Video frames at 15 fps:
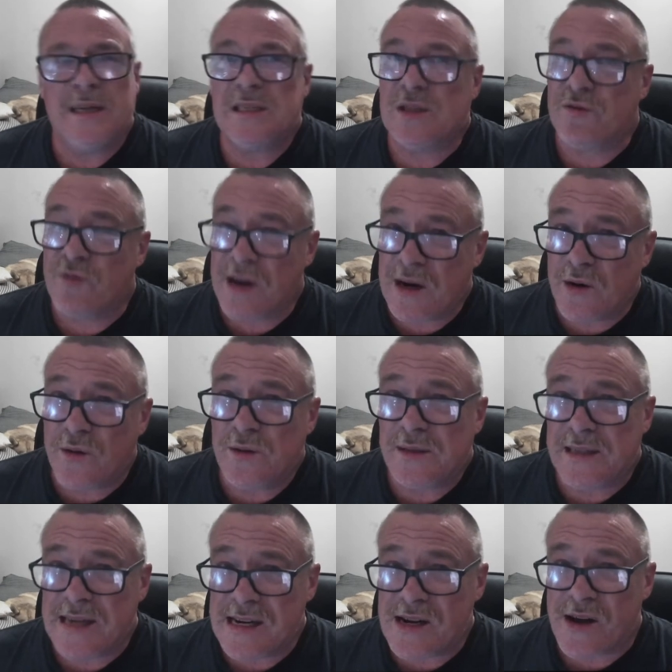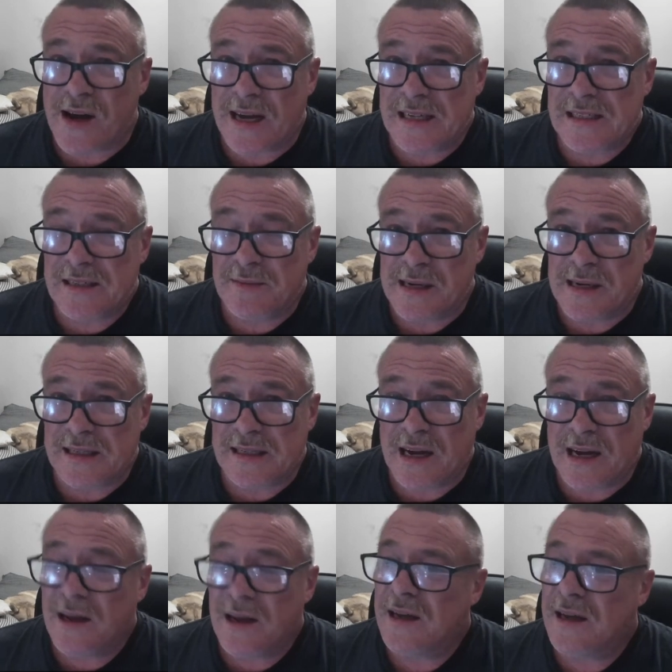Reynolds, the NDIS
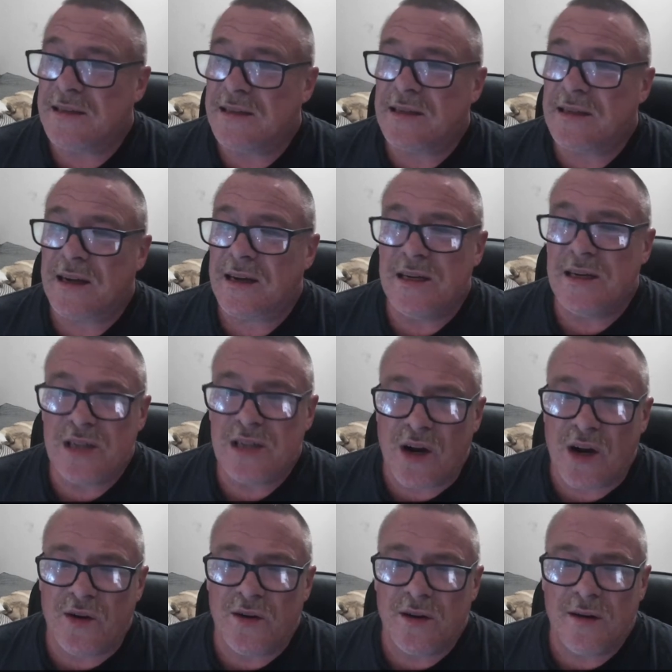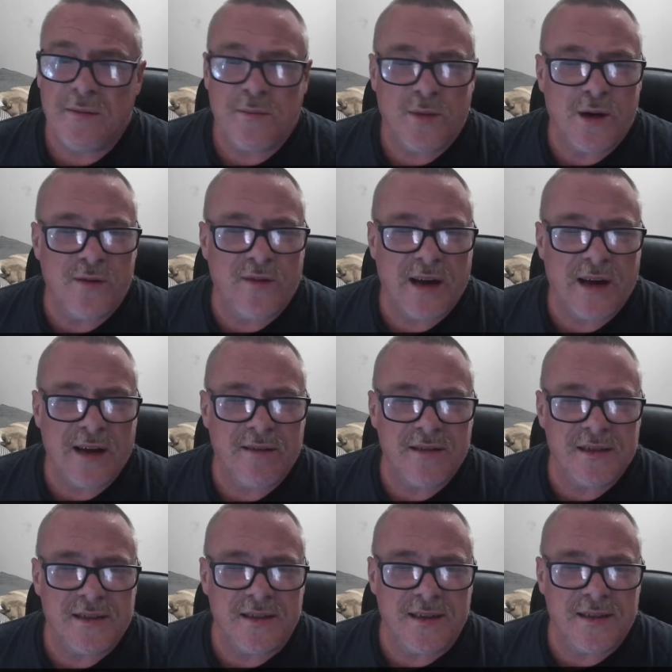minister, has condoned my
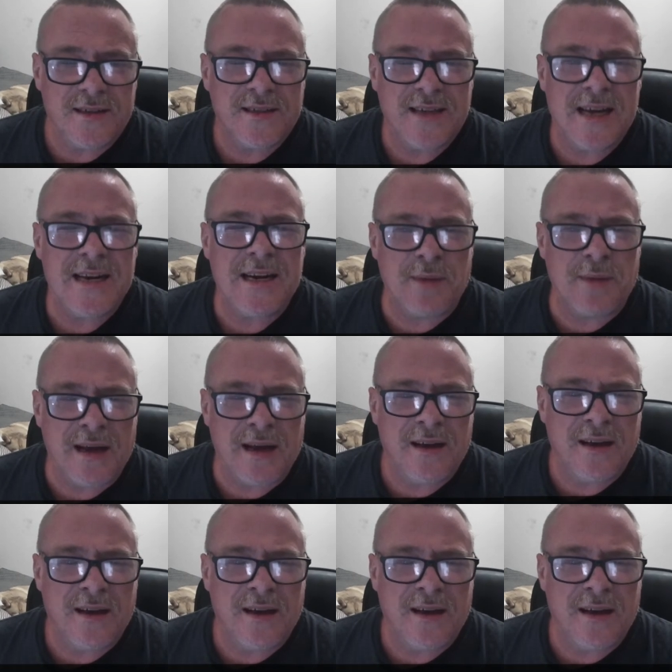vagrancy, sending me